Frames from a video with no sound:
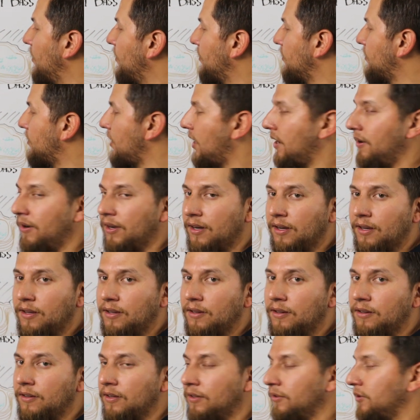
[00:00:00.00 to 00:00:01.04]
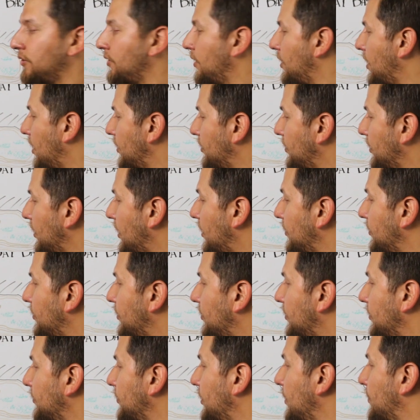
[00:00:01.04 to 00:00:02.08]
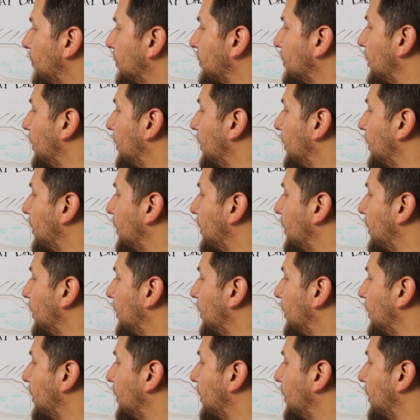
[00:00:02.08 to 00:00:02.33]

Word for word: of this area to, uh, to get out to the deeper